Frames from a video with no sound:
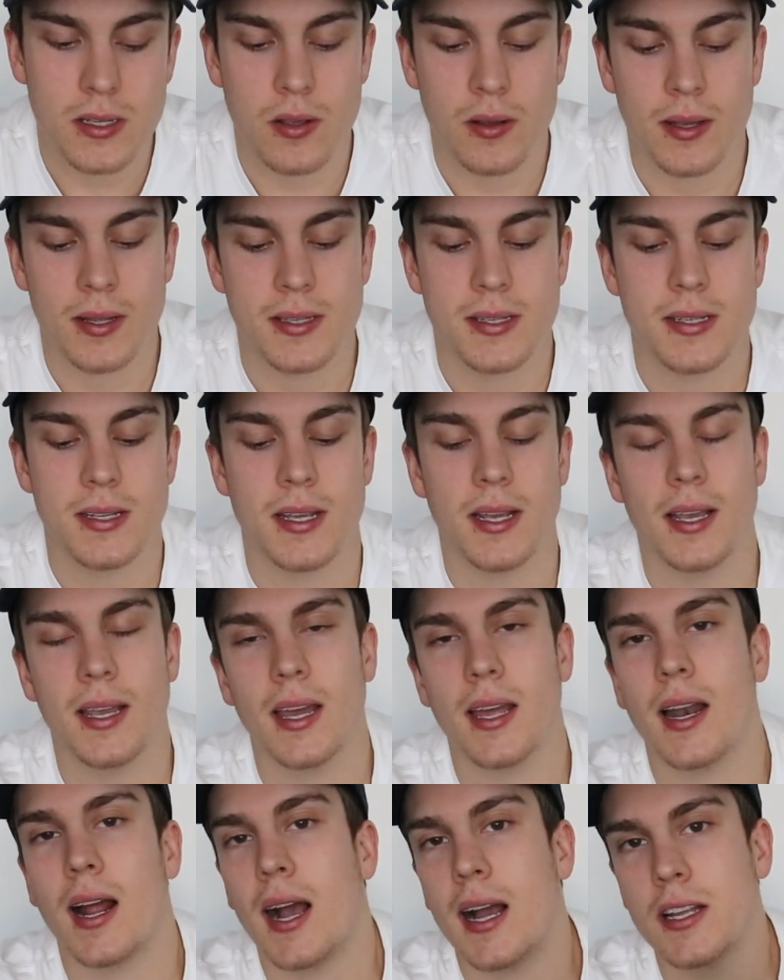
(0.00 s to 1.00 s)
You can see,
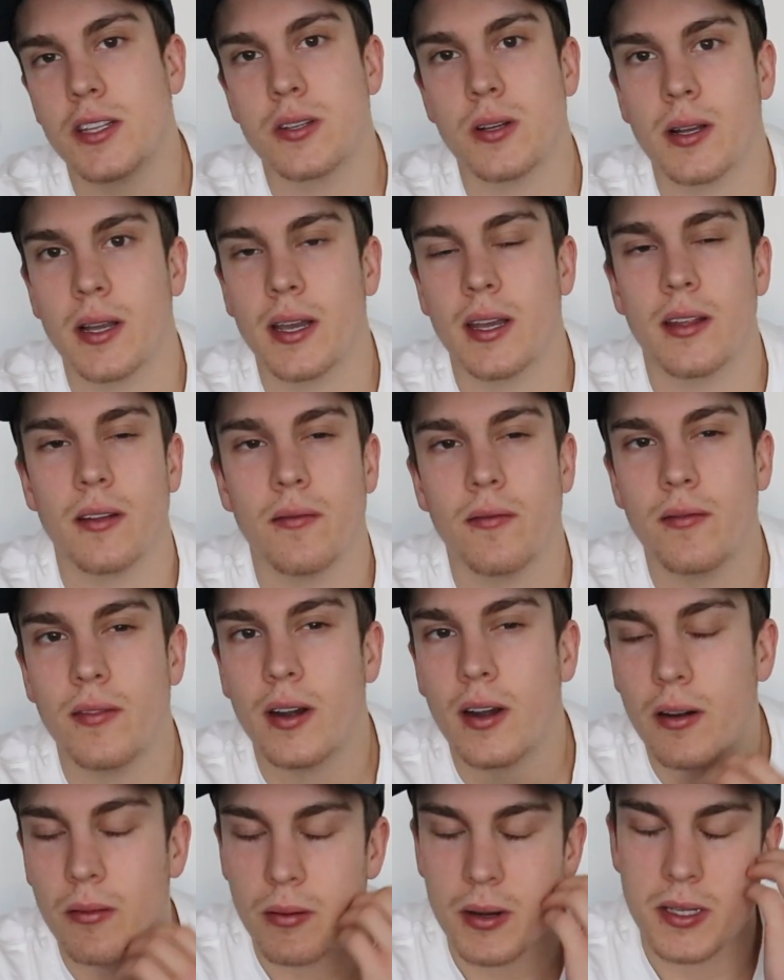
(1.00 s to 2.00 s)
again, I took it
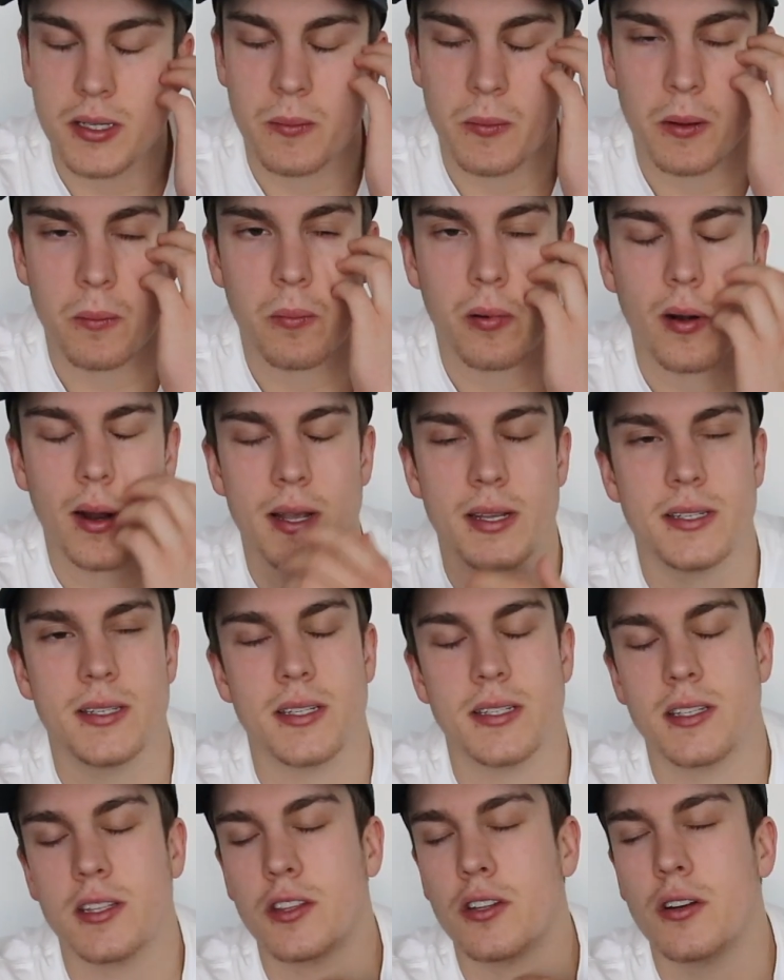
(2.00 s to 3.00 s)
very reasonably priced.
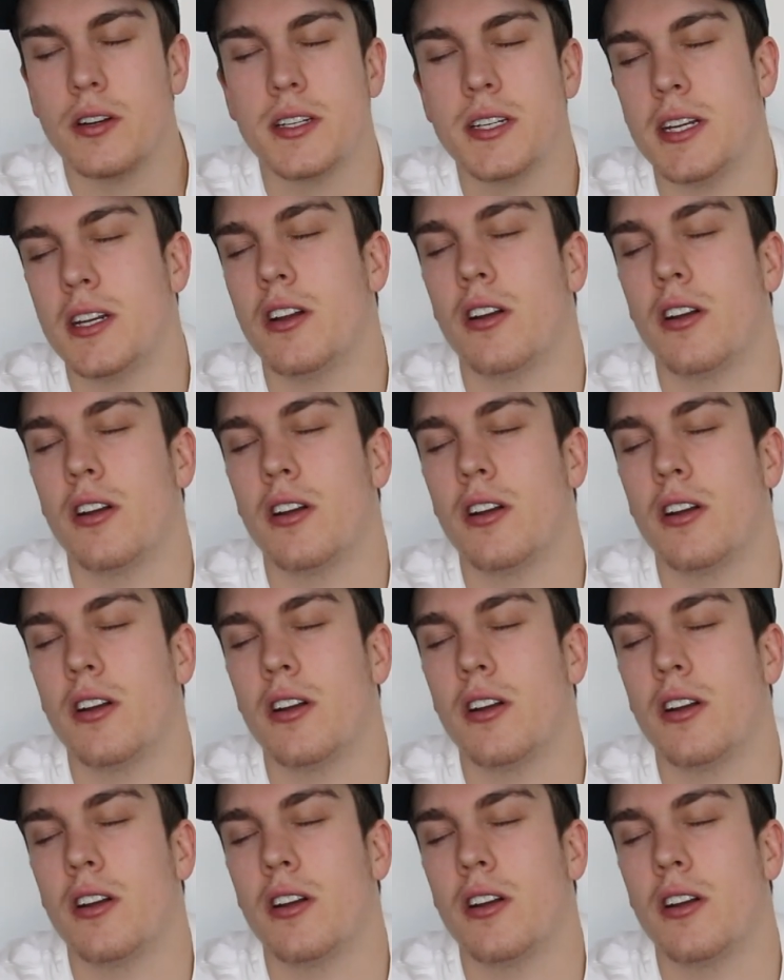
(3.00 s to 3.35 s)
It's 13